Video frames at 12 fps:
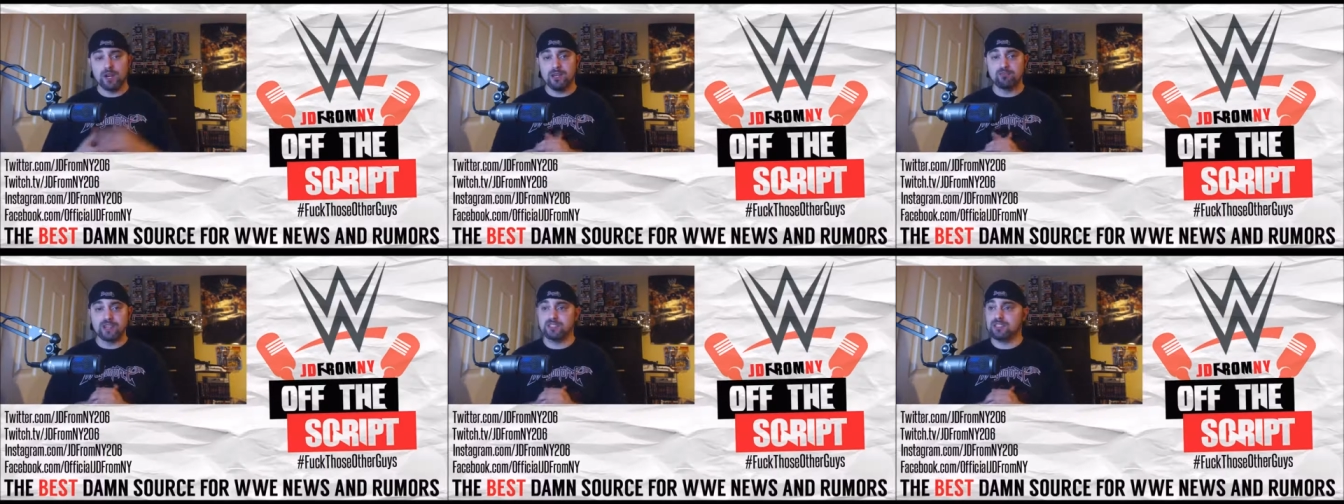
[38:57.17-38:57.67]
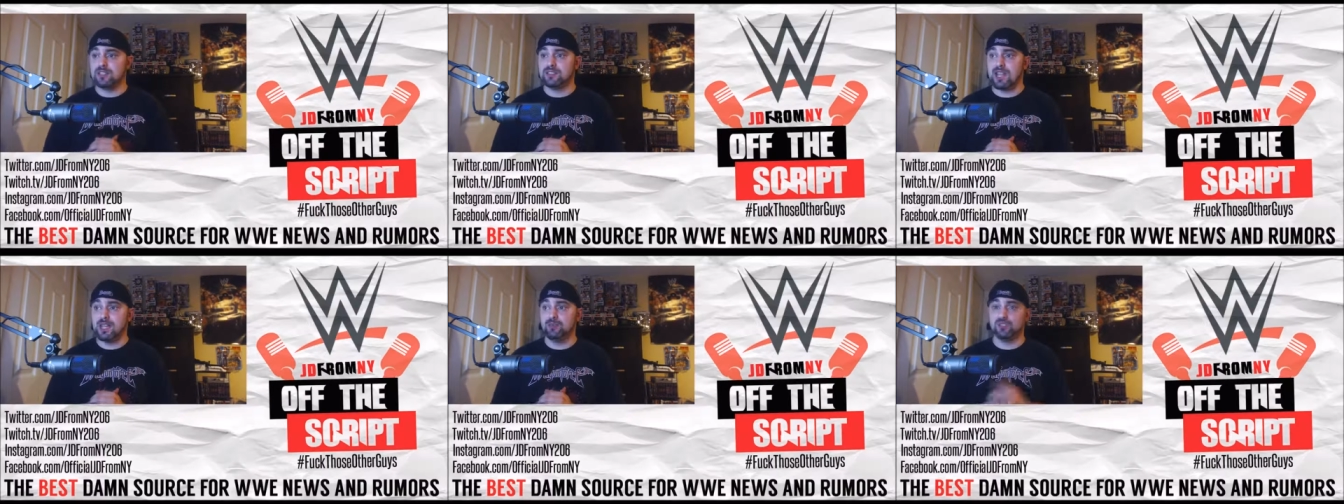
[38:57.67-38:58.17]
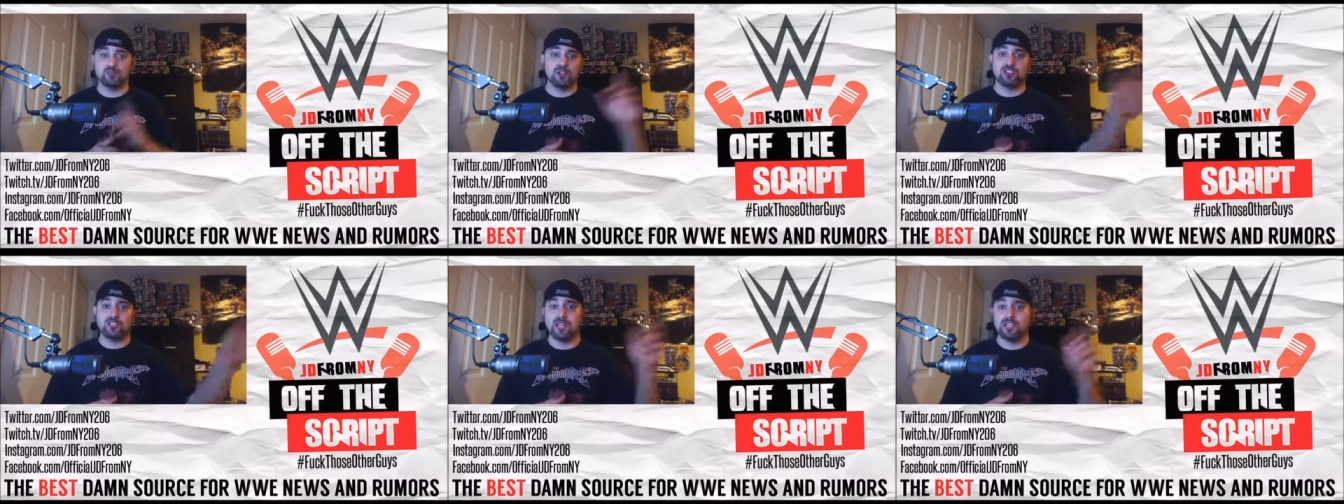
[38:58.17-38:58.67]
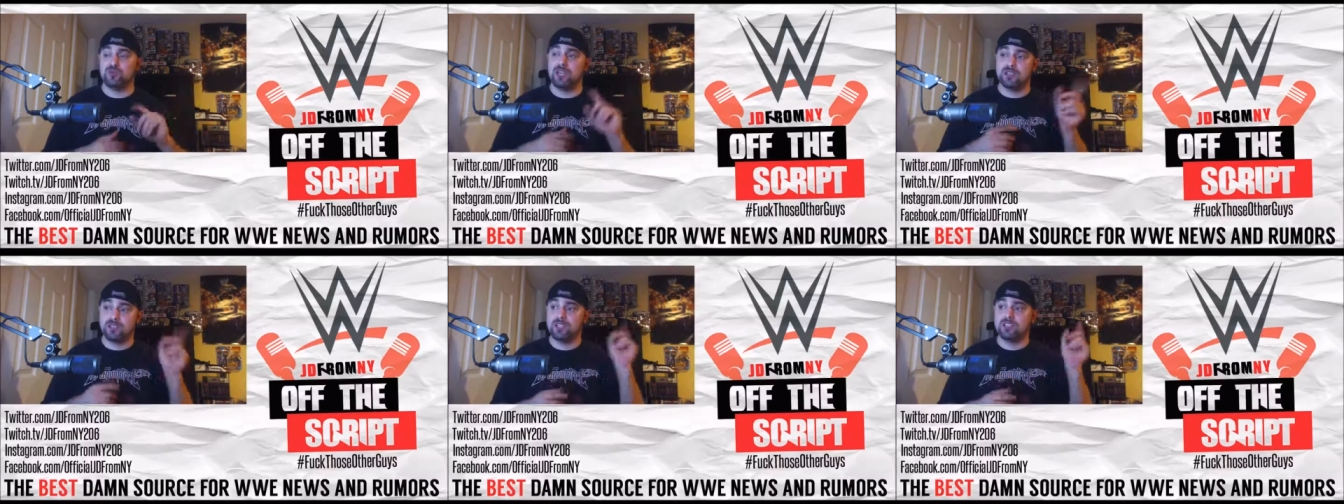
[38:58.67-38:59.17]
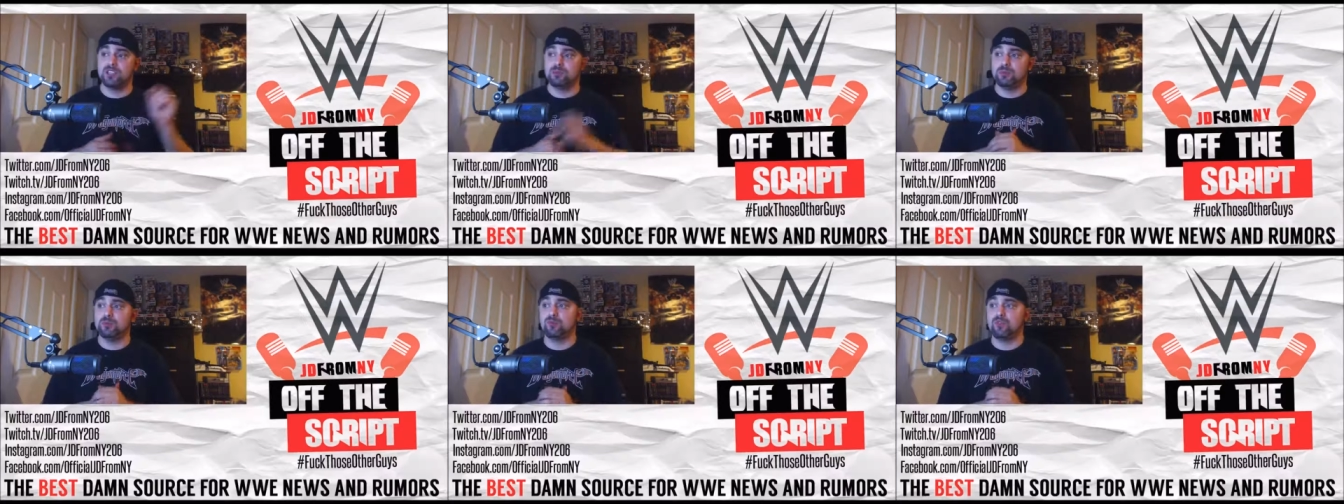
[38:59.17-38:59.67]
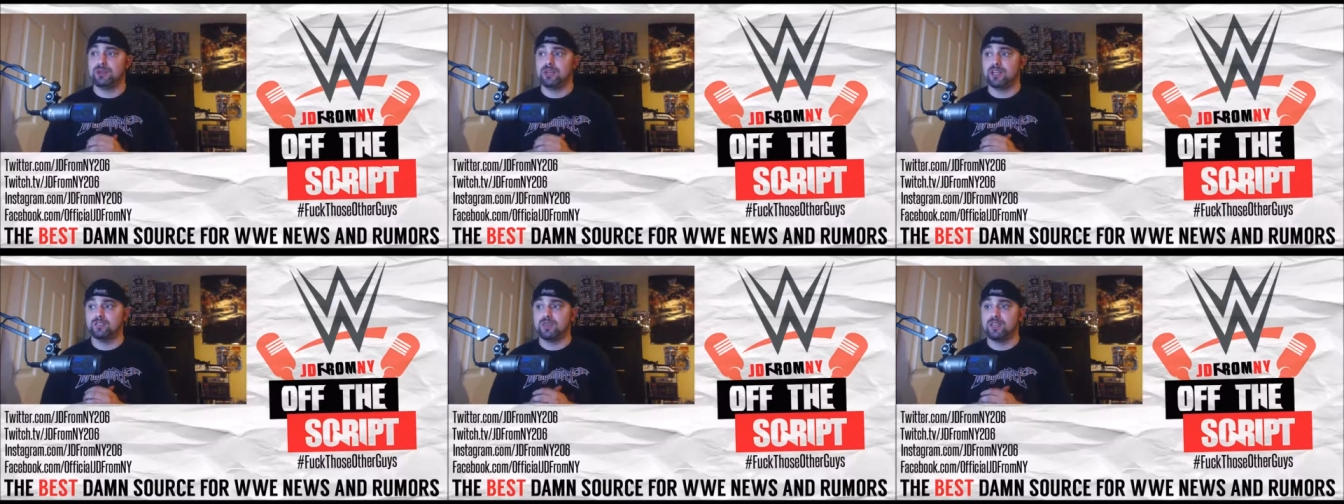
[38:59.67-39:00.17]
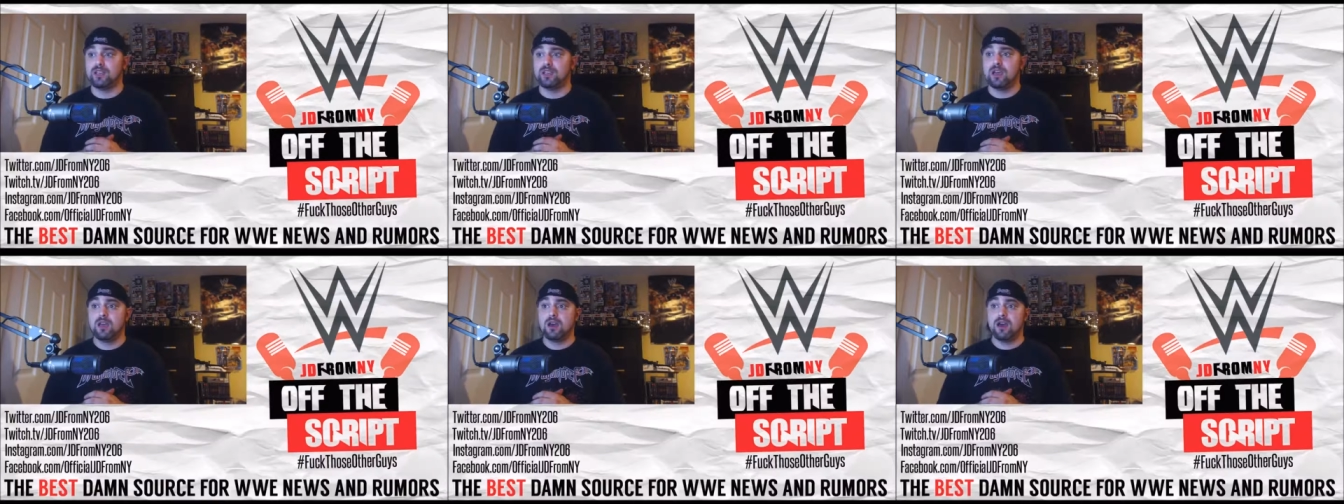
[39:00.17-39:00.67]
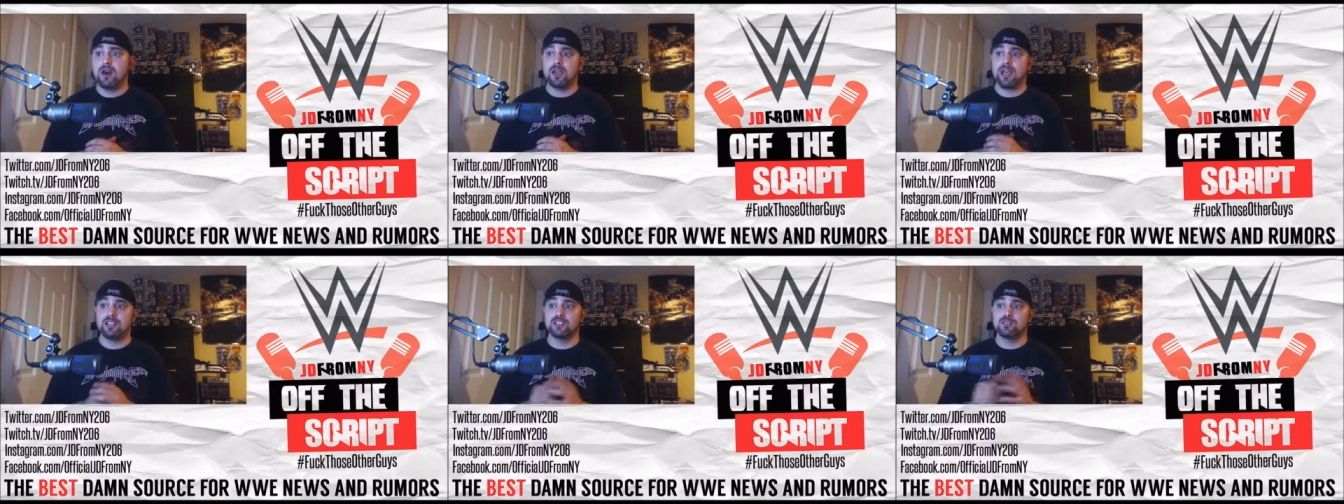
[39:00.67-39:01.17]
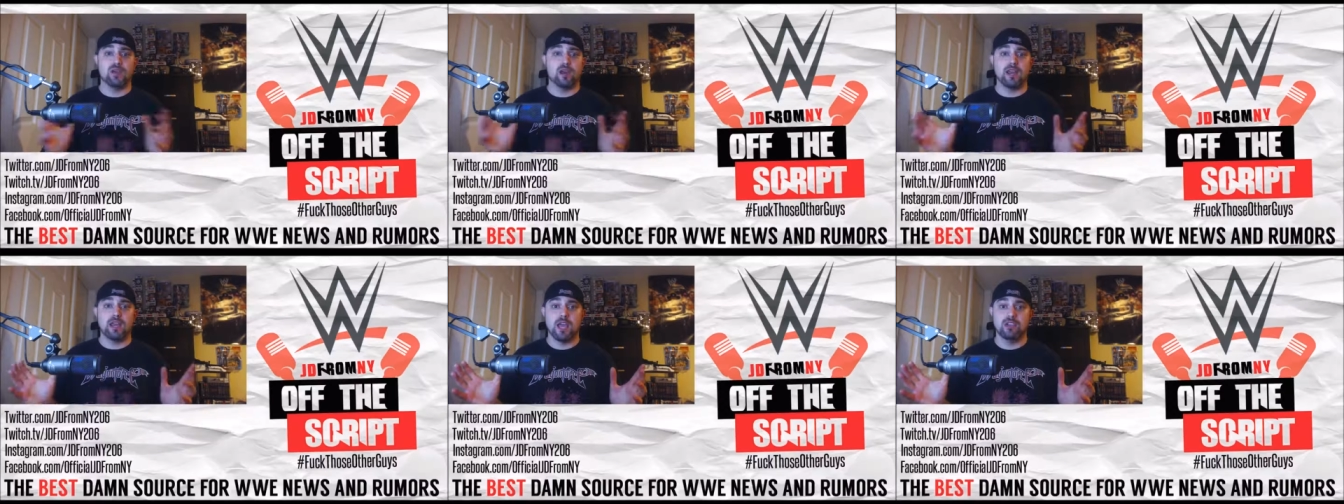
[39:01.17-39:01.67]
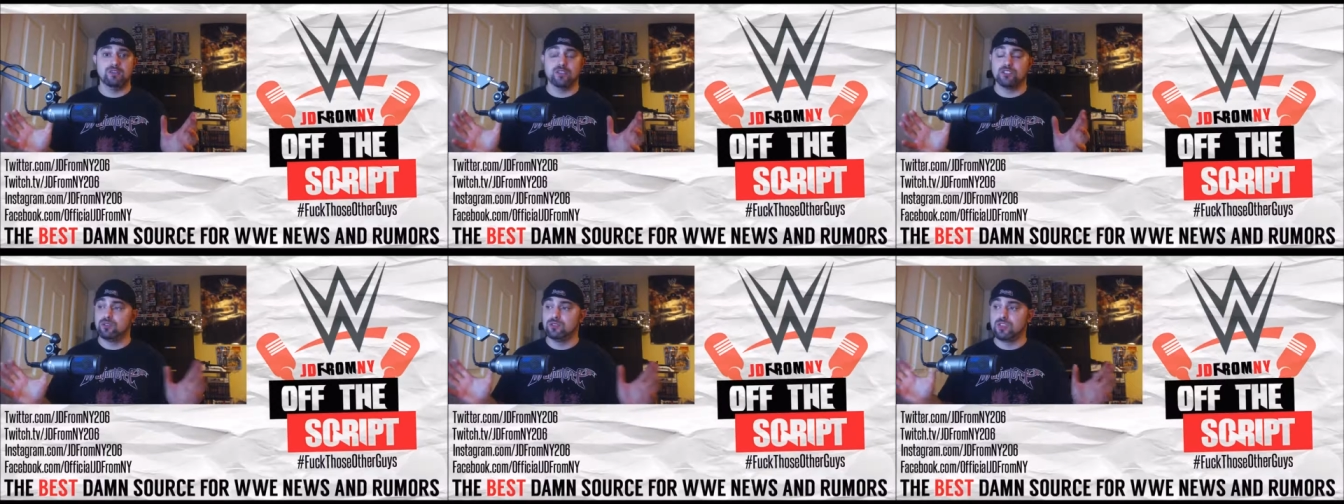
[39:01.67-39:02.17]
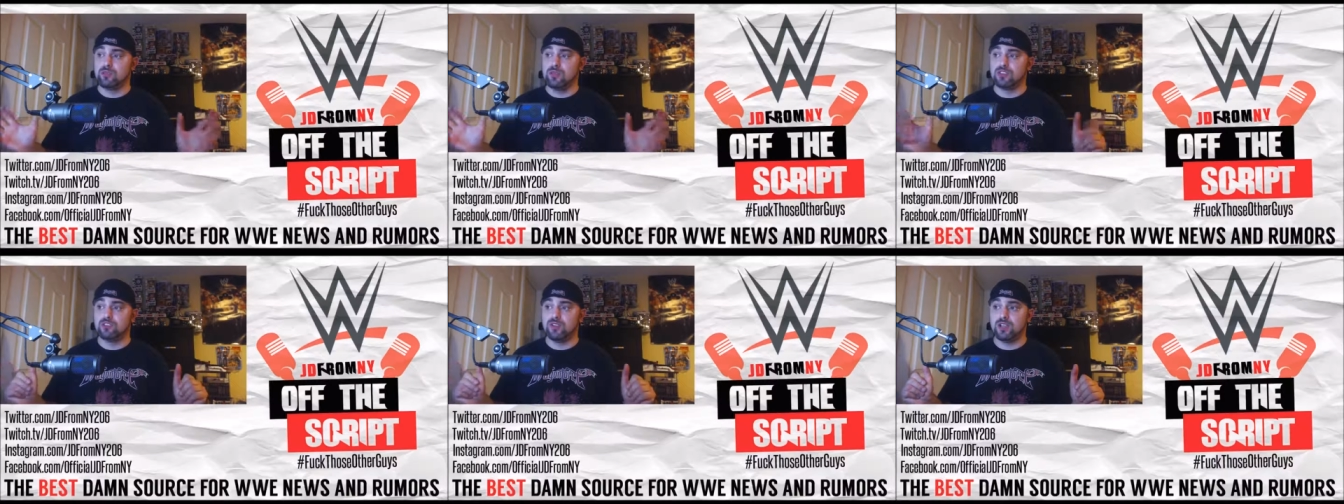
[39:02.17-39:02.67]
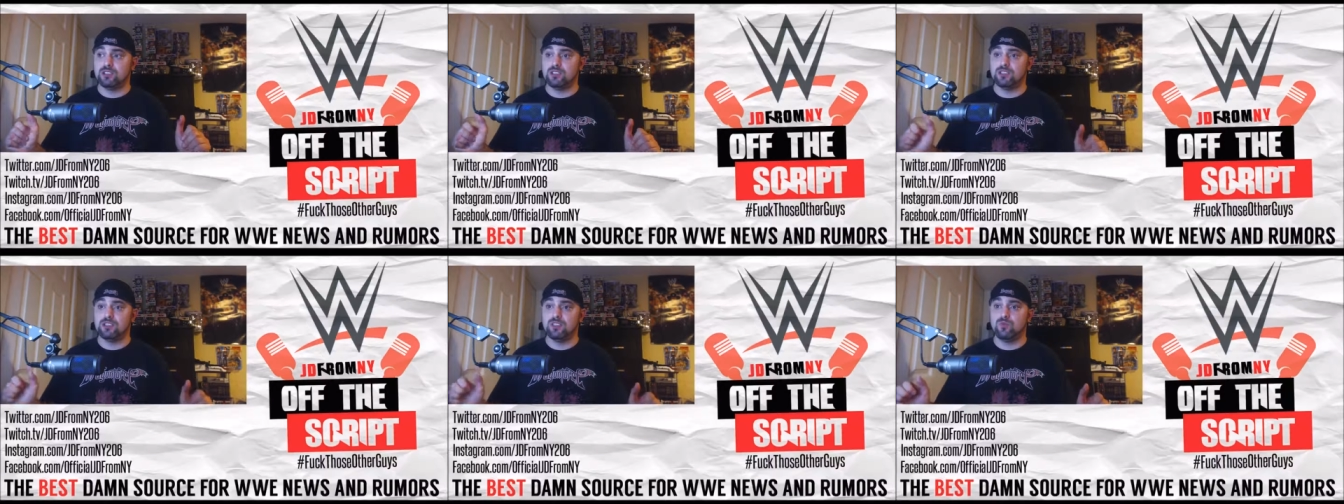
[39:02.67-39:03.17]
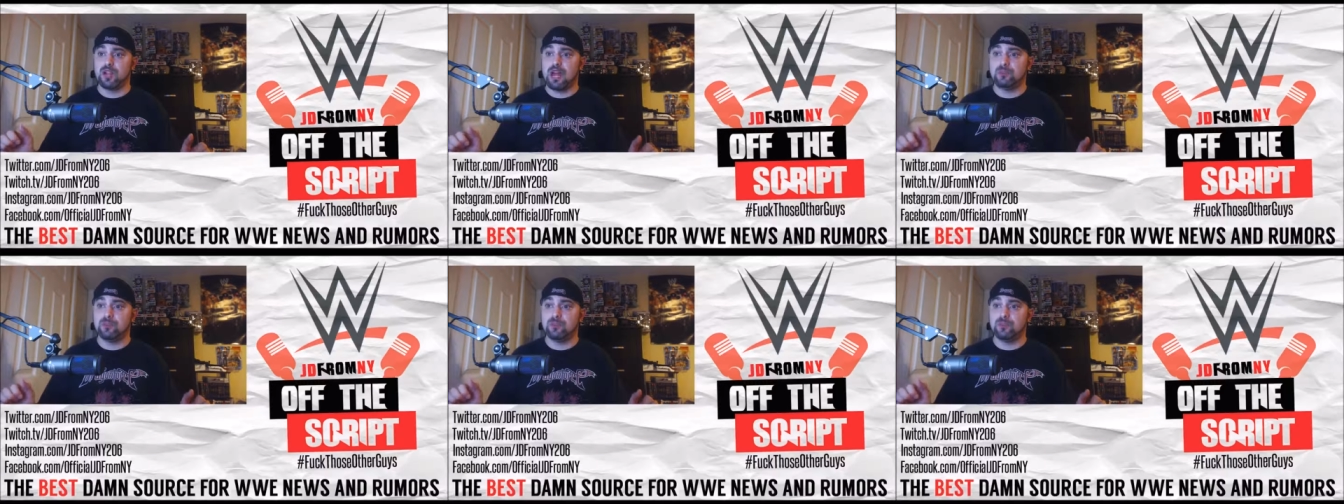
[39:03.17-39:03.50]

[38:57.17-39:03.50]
what he brings to the table, especially next week. I think he's going to be performing next week uh, against Brian Kendrick. So it's going to be interesting to see what